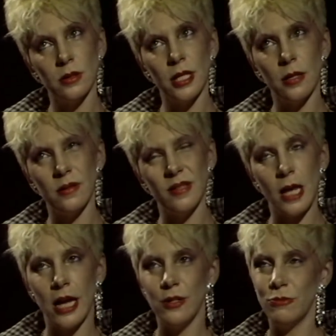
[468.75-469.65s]
Santa,
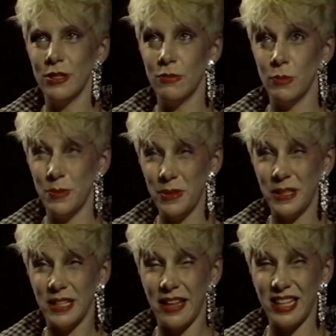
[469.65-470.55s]
I don't really remember
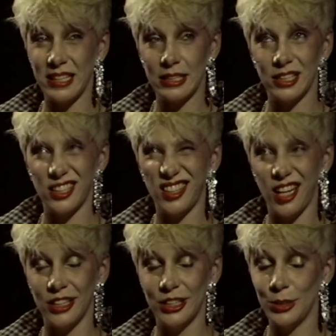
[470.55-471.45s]
the exact, I think it's
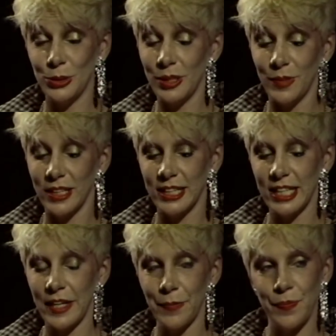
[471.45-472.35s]
Hudson or something yeah. like
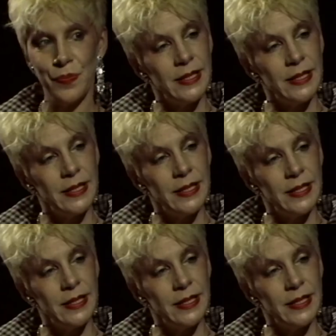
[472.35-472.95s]
that. Right.